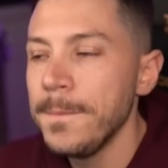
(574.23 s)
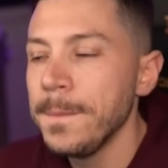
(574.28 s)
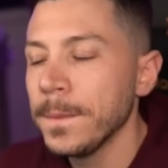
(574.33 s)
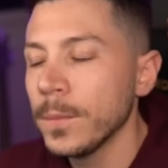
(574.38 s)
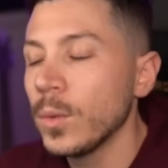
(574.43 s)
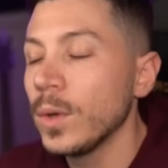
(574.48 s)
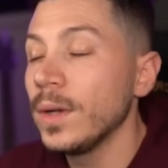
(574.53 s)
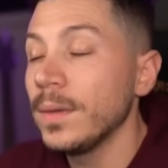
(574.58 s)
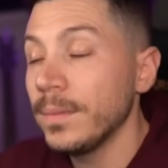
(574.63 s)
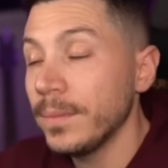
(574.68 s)

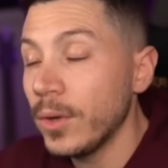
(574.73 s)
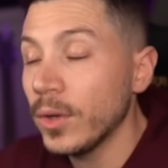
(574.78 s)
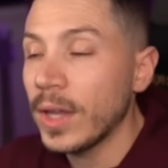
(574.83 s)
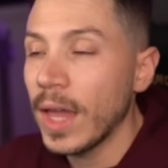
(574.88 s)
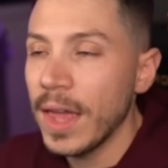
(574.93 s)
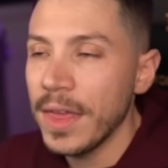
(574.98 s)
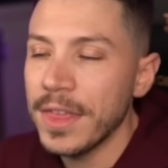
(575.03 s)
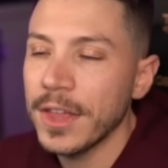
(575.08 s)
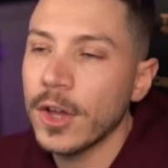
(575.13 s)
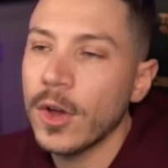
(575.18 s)
Well,
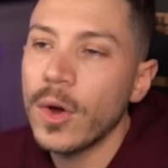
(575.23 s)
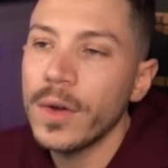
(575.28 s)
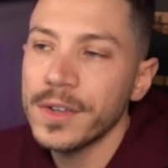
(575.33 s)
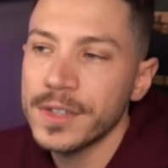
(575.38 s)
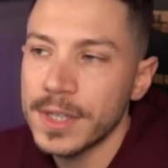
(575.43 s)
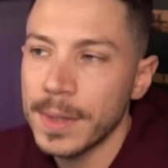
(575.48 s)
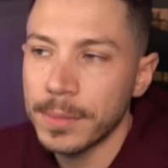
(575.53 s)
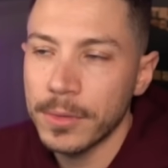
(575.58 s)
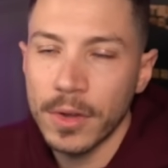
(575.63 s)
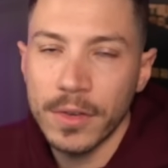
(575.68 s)
okay, the
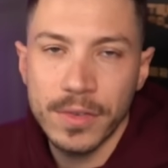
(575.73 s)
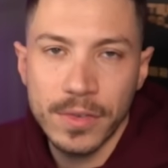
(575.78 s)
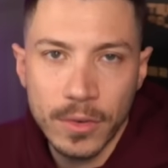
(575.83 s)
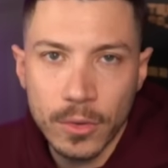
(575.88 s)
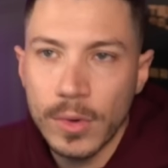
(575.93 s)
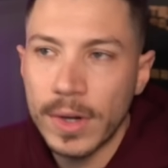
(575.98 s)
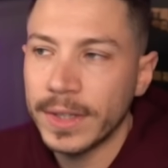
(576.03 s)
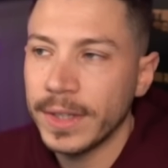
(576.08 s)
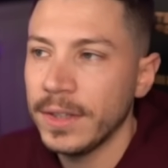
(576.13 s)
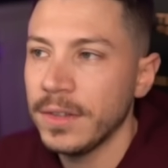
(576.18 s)
concept of
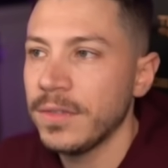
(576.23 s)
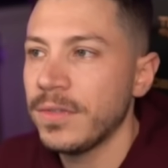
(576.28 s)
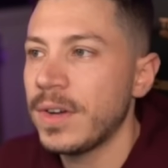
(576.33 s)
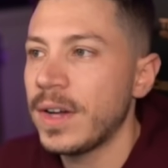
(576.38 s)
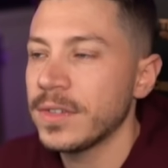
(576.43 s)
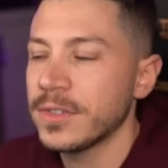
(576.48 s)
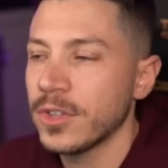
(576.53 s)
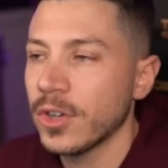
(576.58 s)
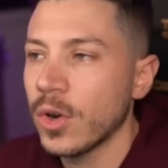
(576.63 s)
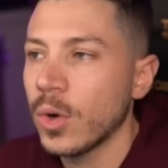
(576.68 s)
writing
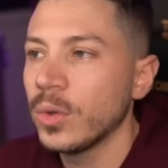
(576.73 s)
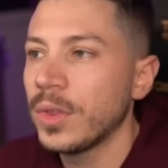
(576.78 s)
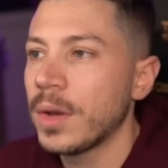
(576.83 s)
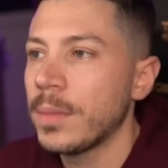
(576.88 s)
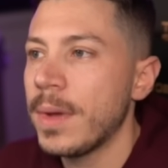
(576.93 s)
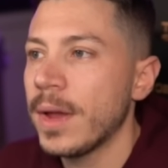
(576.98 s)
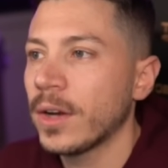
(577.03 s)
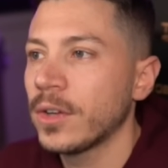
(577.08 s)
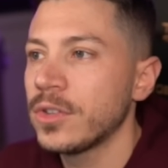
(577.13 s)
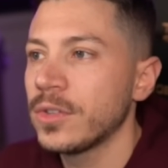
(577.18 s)
faster code than
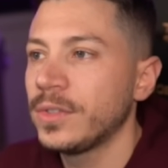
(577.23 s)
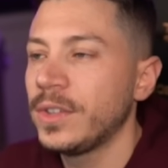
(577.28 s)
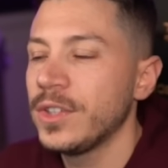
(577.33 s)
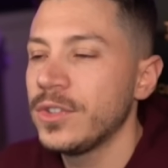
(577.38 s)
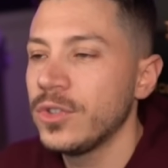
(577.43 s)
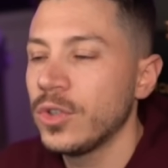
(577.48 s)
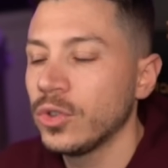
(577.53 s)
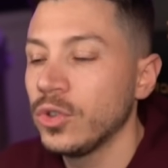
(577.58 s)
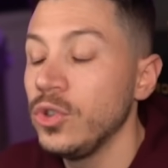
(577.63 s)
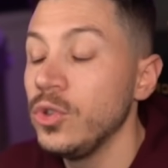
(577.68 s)
Microsoft is
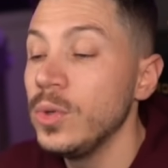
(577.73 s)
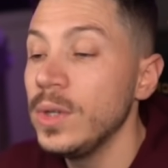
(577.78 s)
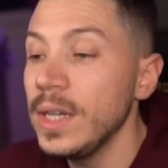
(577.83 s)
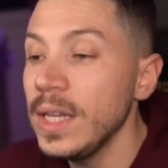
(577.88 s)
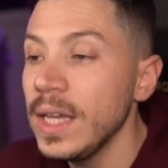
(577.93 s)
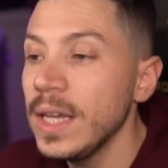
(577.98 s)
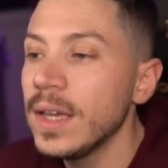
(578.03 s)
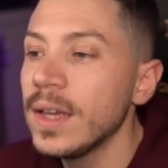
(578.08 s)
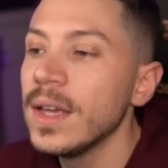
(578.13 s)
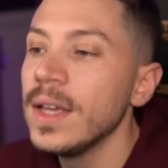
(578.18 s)
not
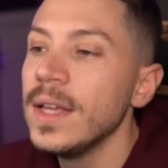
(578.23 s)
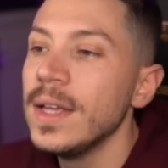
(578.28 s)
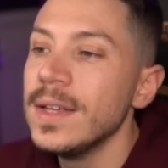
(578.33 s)
unique,